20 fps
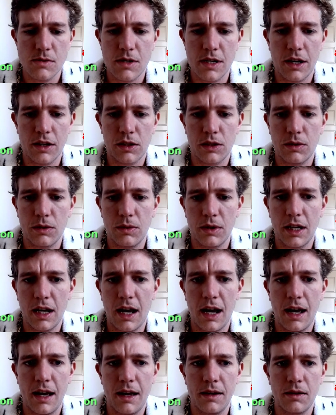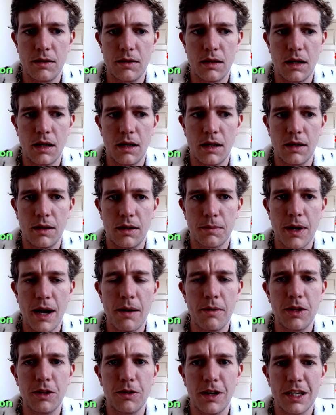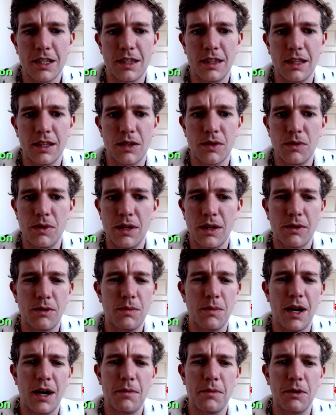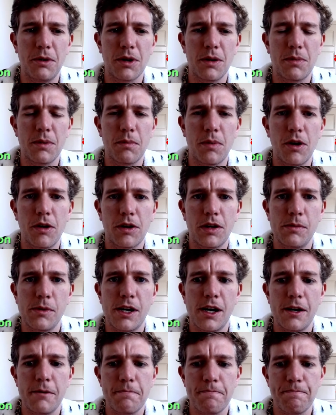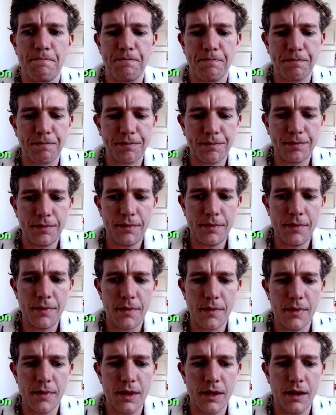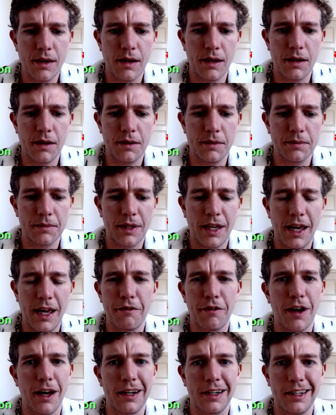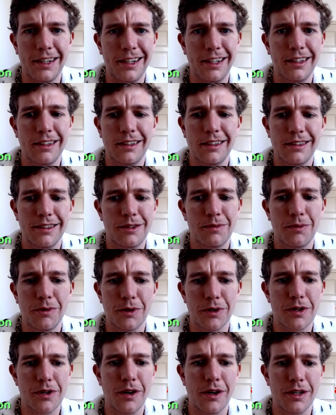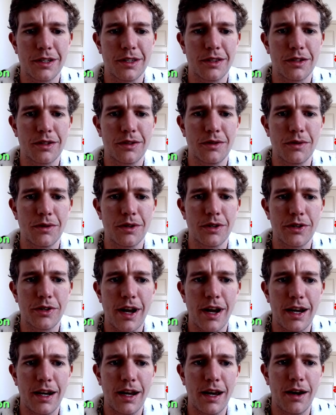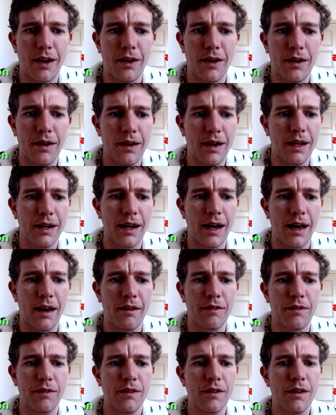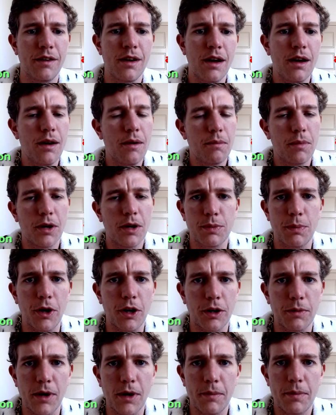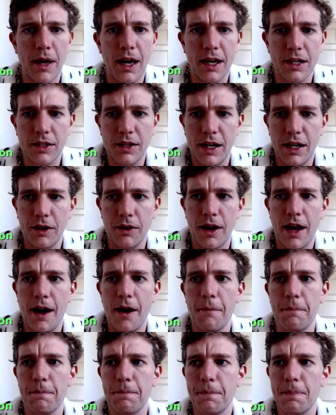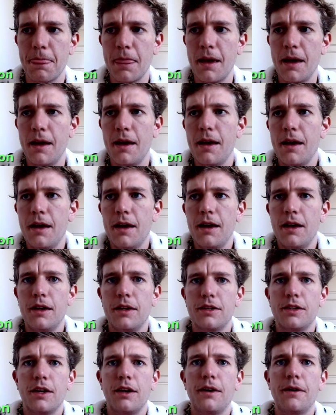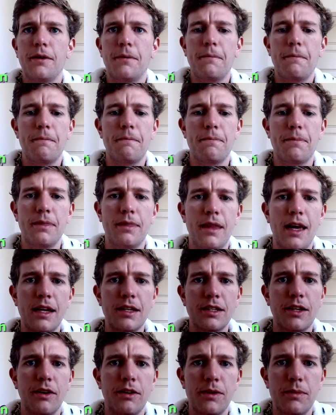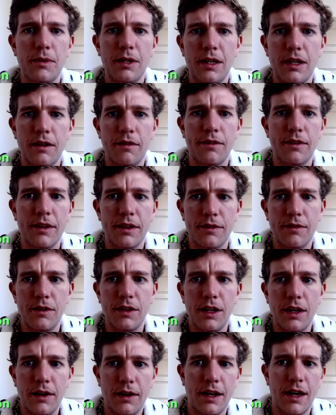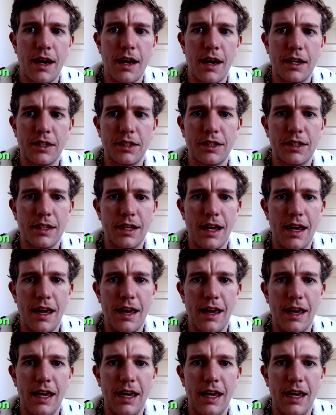What else do we got? Uh, probably the rest of this week, we might be ripping Pokemon um, can't find any sports cards in storage right now, and I have a bunch of Pokemon packs laying around. So that is going to be it for this video, guys.